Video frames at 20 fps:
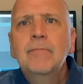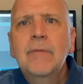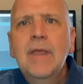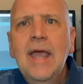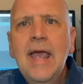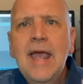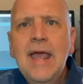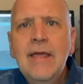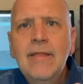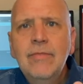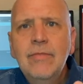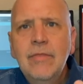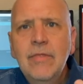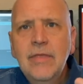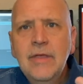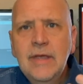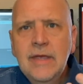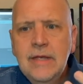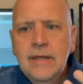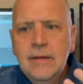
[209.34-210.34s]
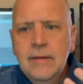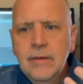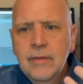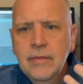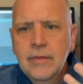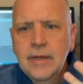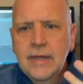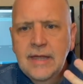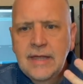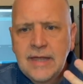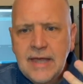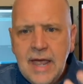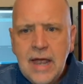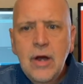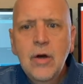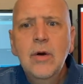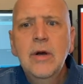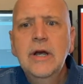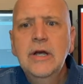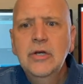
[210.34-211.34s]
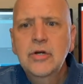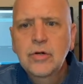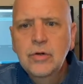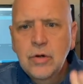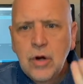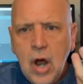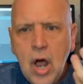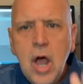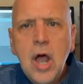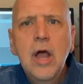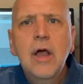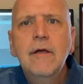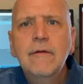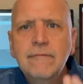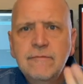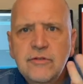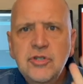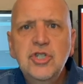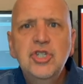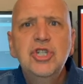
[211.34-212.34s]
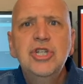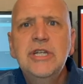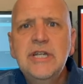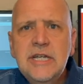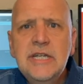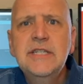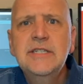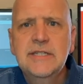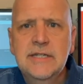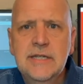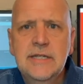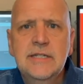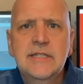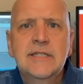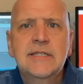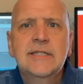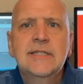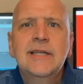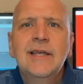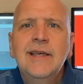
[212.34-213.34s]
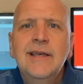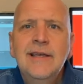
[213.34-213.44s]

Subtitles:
and the character of Jesus.